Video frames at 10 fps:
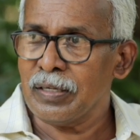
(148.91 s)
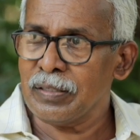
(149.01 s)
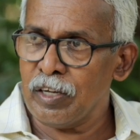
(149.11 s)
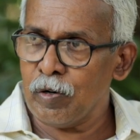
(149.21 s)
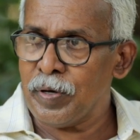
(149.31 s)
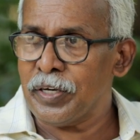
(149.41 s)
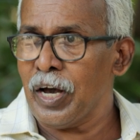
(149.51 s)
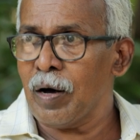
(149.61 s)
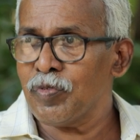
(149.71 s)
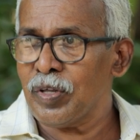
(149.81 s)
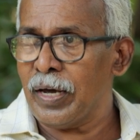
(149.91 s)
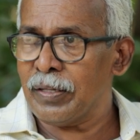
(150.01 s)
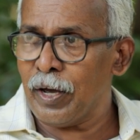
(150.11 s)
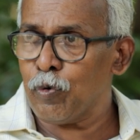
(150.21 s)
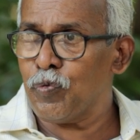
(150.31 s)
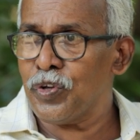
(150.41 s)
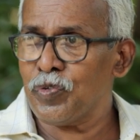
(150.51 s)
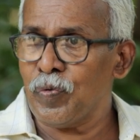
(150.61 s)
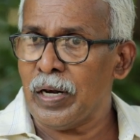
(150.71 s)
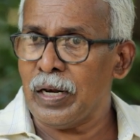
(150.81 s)
There will be gaps and the
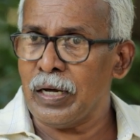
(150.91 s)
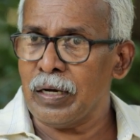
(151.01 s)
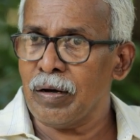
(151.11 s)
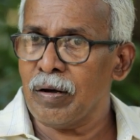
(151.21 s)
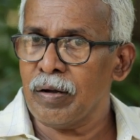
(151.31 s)
aquifers will uh,